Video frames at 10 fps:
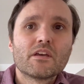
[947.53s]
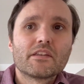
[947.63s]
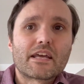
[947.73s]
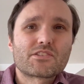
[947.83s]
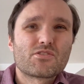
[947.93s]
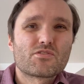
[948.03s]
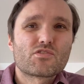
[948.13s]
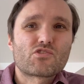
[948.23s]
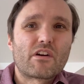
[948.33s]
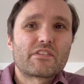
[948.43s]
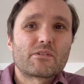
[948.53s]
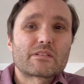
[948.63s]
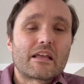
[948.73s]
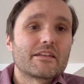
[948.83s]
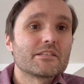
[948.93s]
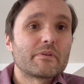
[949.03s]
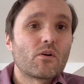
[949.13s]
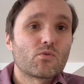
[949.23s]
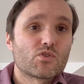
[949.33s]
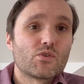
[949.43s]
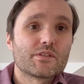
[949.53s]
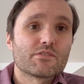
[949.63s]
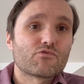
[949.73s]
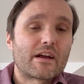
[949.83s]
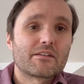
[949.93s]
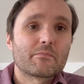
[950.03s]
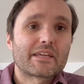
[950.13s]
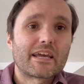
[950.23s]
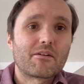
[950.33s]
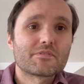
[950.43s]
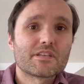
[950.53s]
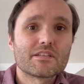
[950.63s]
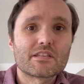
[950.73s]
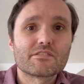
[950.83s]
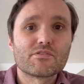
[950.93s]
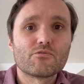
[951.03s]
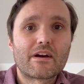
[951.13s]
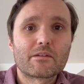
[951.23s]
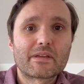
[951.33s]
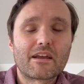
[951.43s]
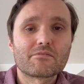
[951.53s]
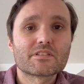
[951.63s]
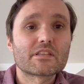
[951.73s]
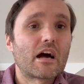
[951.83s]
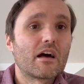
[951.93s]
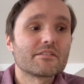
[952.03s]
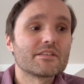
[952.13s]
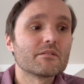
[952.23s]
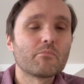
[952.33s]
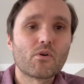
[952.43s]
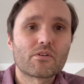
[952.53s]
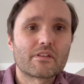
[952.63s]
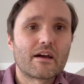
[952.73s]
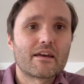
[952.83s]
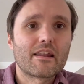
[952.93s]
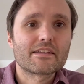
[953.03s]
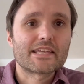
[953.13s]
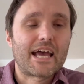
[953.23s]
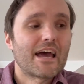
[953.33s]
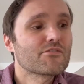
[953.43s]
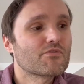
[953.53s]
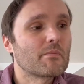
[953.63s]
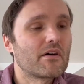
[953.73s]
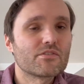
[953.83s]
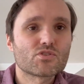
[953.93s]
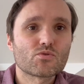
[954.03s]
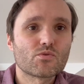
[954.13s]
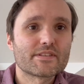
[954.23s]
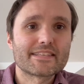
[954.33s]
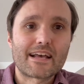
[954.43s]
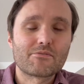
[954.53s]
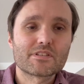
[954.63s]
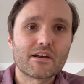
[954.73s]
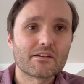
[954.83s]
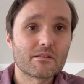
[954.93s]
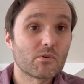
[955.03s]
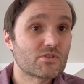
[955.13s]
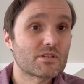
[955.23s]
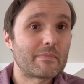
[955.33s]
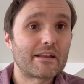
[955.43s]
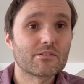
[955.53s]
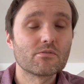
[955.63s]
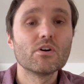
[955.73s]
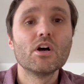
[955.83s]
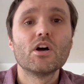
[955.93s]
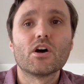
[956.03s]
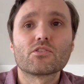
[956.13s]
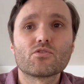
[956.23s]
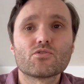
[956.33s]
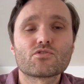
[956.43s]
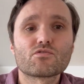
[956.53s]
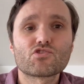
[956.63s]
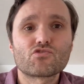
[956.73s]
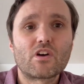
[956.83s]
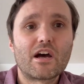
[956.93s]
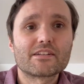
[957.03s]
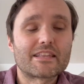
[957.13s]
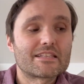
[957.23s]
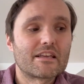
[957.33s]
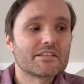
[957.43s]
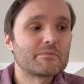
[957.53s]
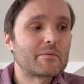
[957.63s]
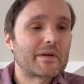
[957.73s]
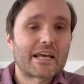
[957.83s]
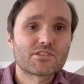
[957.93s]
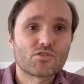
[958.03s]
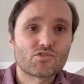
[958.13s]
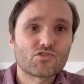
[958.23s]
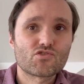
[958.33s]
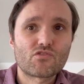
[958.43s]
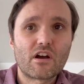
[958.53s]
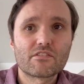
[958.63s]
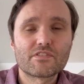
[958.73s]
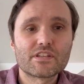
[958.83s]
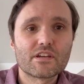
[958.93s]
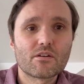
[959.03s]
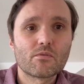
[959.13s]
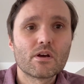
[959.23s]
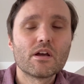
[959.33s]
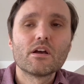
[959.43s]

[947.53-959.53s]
Next CoS Strahd video is likely to be alternative random encounters. There's a few random encounters that aren't in the book that I like to add from other sources outside of the Monster Manual and CoS Strahd. That's likely to be my next CoS Strahd video.